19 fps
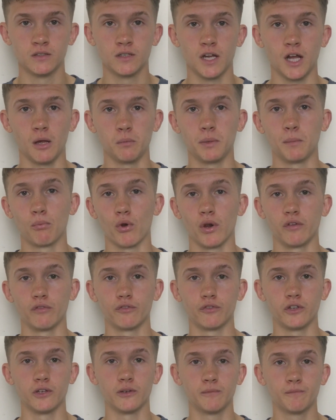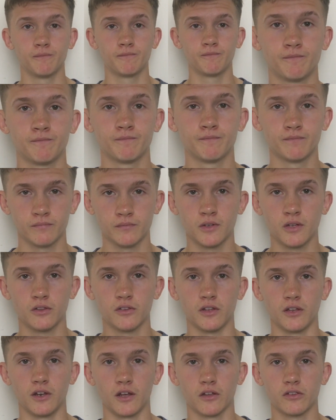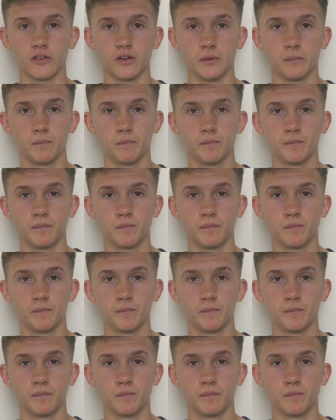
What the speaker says: I'll be praying for you. See you next time.